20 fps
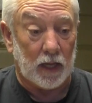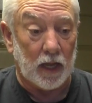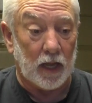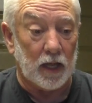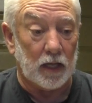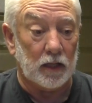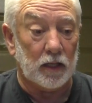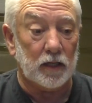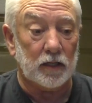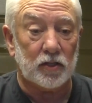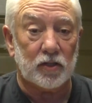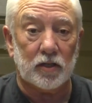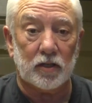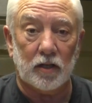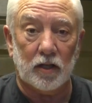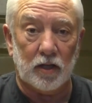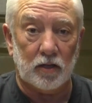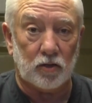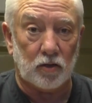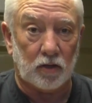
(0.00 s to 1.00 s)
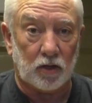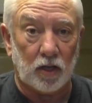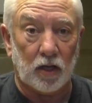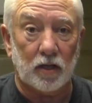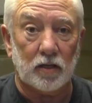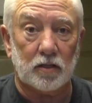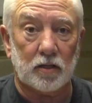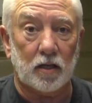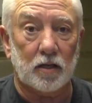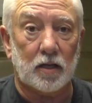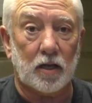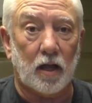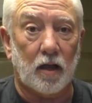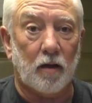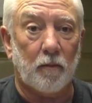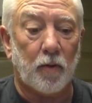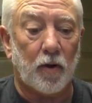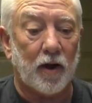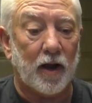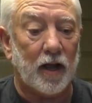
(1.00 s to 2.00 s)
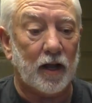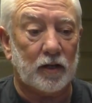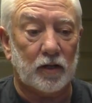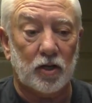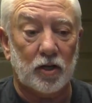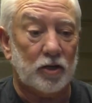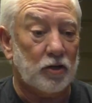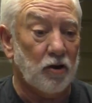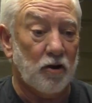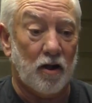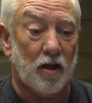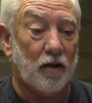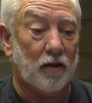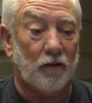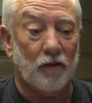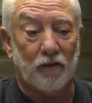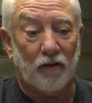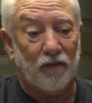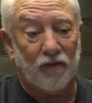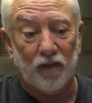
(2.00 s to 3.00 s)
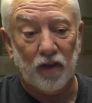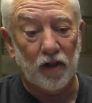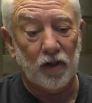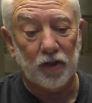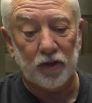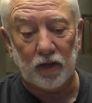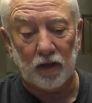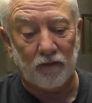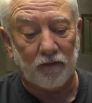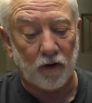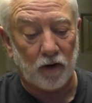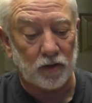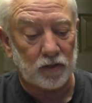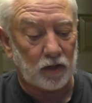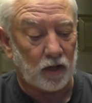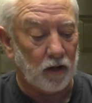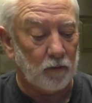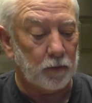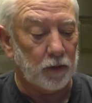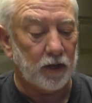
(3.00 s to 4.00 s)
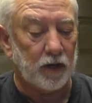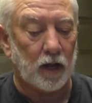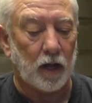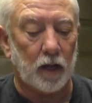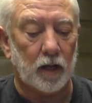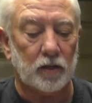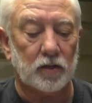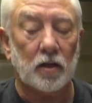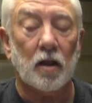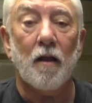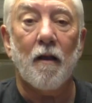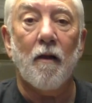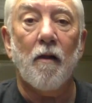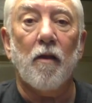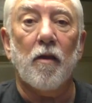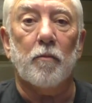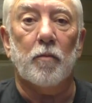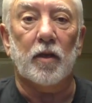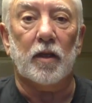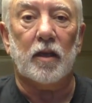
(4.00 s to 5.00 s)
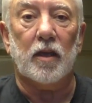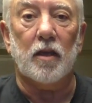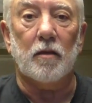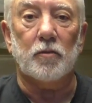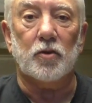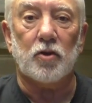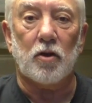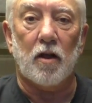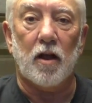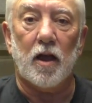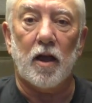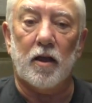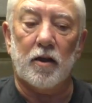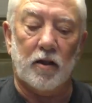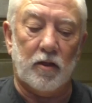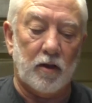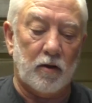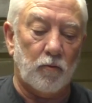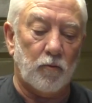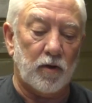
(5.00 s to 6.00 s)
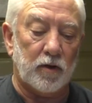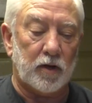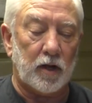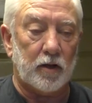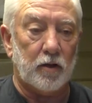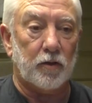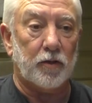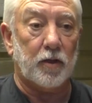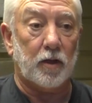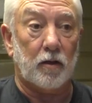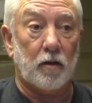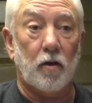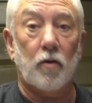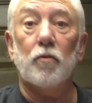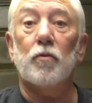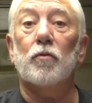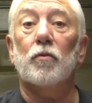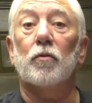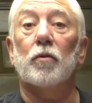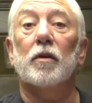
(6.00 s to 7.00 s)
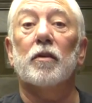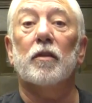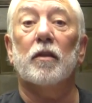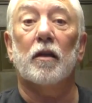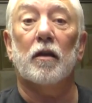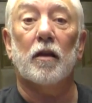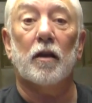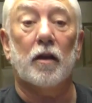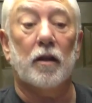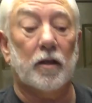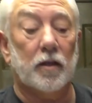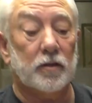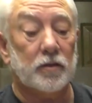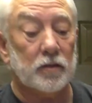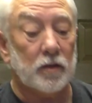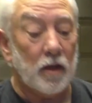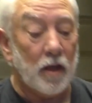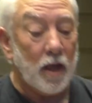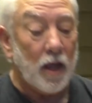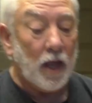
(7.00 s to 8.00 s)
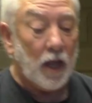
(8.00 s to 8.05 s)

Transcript: again, this is, these are things that take practice. You're not going to feel it the first couple of days, but keep trying. And then one day you'll think, oh, there it is.